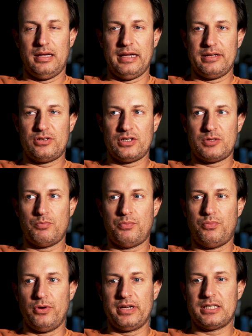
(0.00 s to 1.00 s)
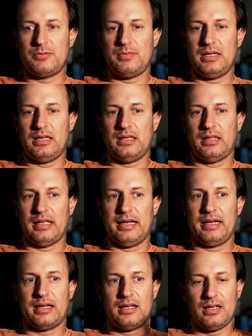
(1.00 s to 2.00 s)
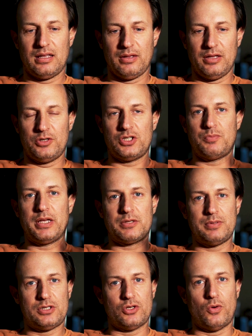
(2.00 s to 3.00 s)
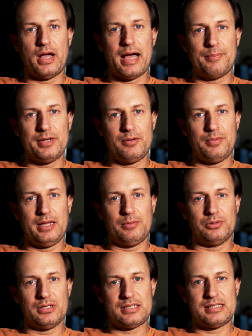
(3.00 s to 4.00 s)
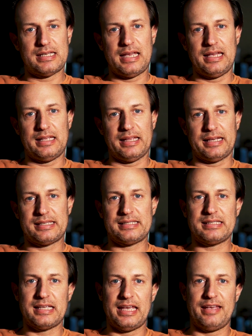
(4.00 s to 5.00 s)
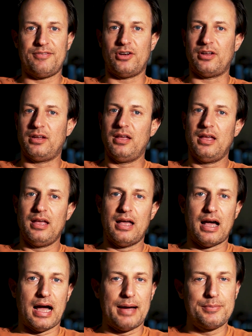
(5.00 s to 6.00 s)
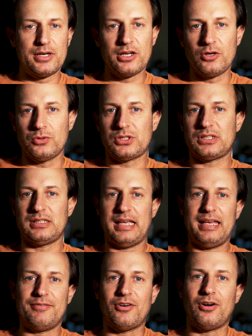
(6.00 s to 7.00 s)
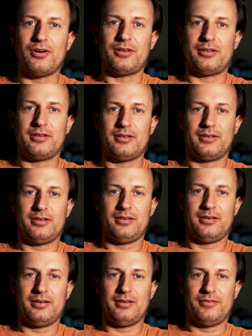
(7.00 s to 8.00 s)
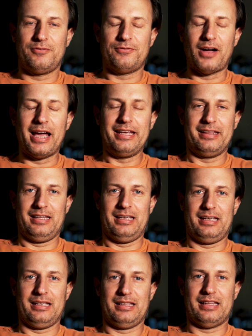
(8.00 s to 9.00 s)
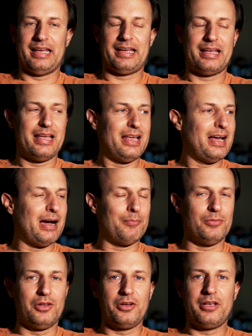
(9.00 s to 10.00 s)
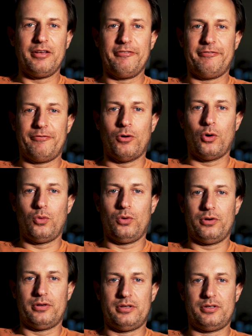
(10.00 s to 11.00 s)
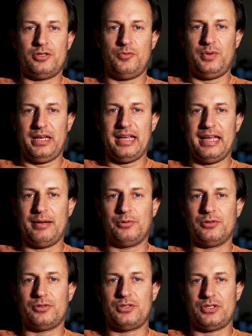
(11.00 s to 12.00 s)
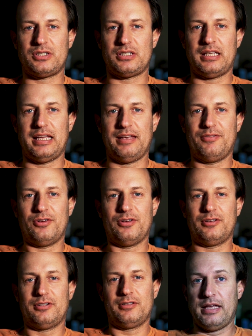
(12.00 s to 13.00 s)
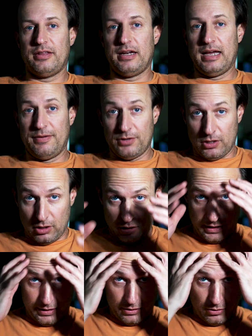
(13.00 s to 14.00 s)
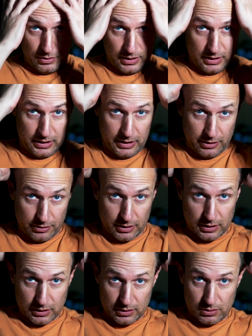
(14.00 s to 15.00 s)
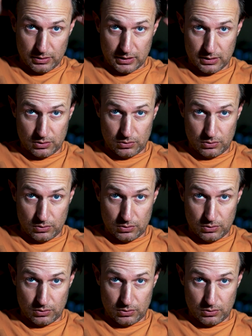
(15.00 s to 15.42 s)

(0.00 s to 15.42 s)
It just brings me like, it just makes me so happy to be able to say it, like slave on. I'm gonna go slave on. Finally, like, I'm looking forward to being able to slave on. Now that I have a car, I can get a haircut, so that's